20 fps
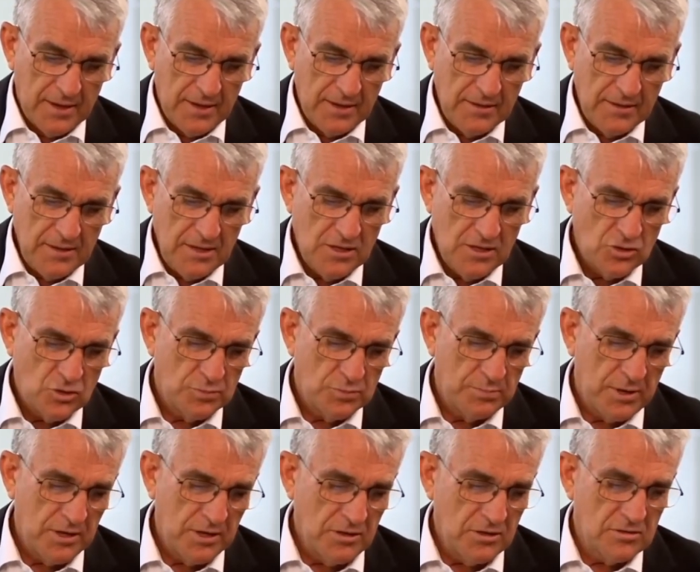In his
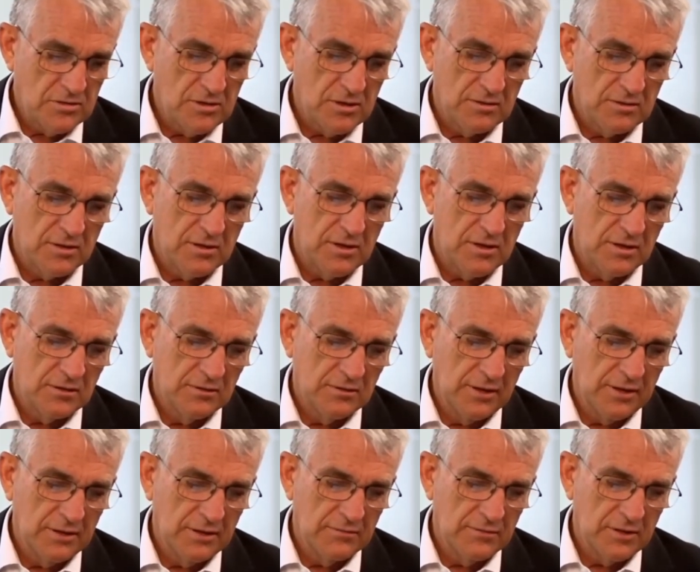piece, The
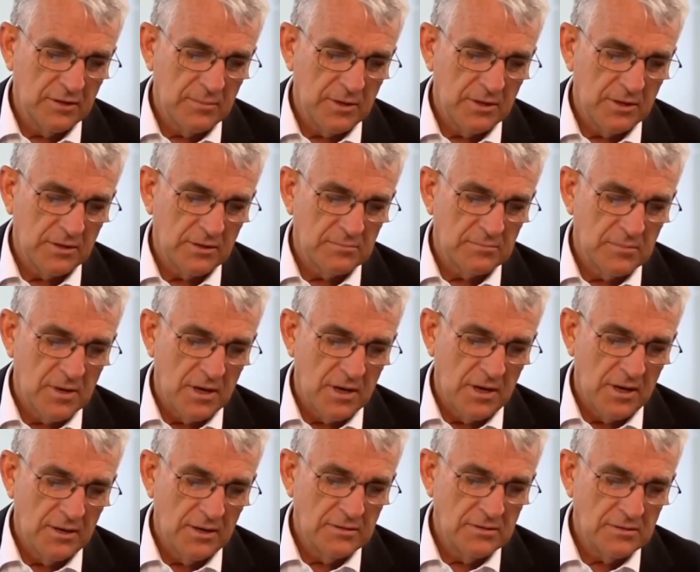Coddling of the American
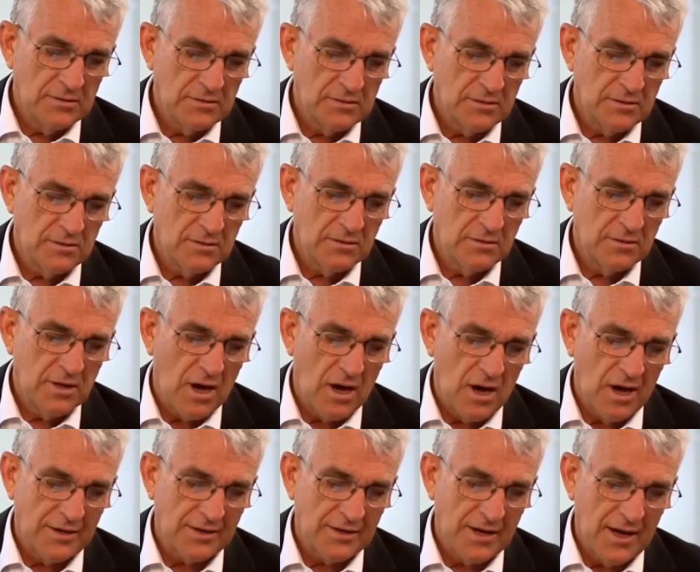Mind, Jonathan
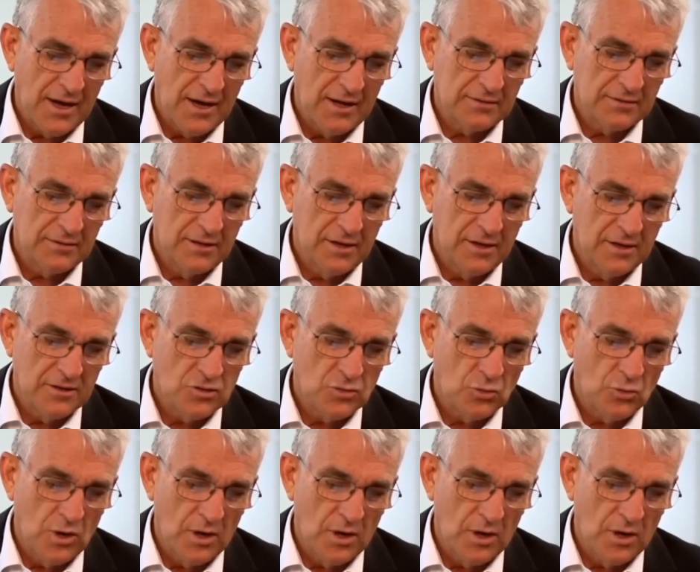Haidt outlines